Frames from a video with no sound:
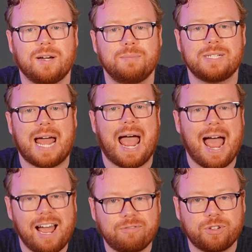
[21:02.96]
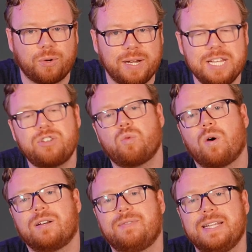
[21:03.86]
comes after each
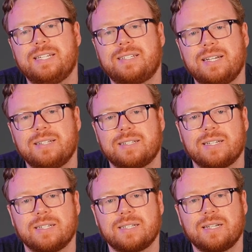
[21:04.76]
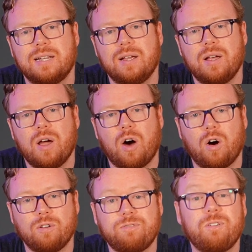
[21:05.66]
one of these sentences.
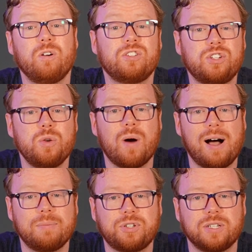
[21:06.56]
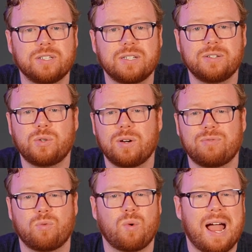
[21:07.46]
Our first two options sort
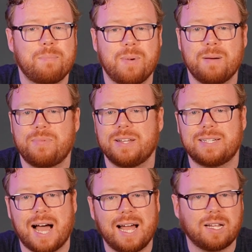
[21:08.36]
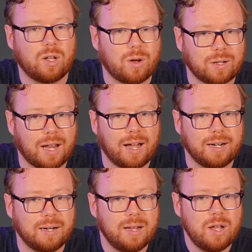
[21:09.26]
of wrap up the dialogue
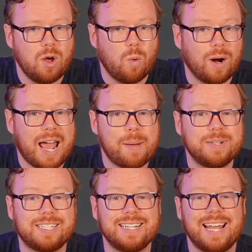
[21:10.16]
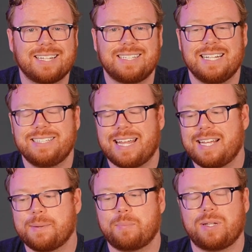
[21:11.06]
line. What happens next is a
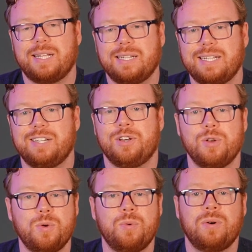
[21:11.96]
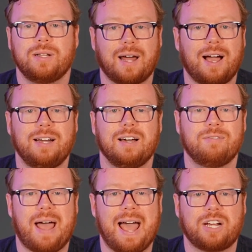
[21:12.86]
completely new line
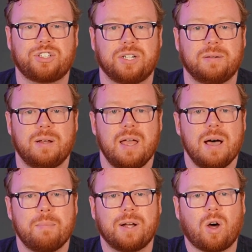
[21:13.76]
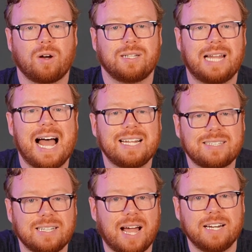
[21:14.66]
of action. But our
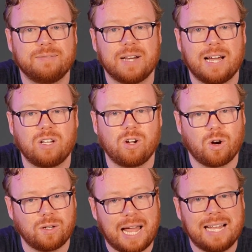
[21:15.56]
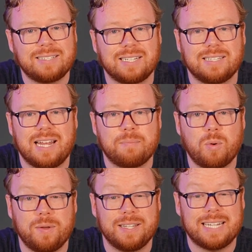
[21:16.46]
last line of dialogue, our last
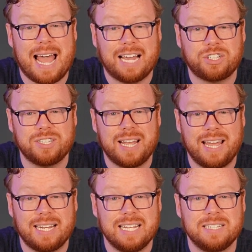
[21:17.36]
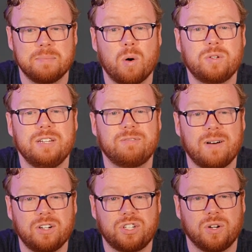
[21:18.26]
example with this action tag is
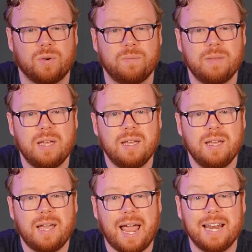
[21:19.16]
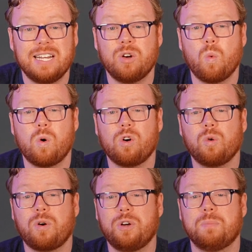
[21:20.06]
multifunctional. And in a
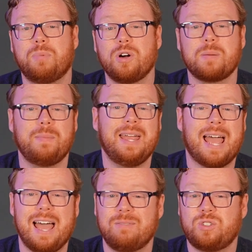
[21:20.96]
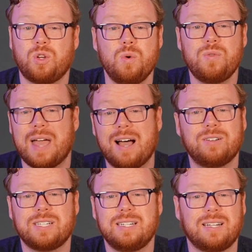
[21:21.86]
world where your book may have
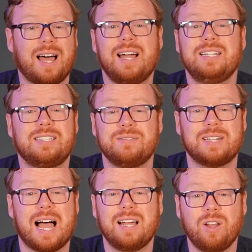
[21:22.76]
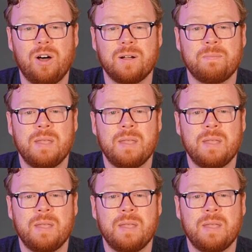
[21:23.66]
2,000 lines of dialogue,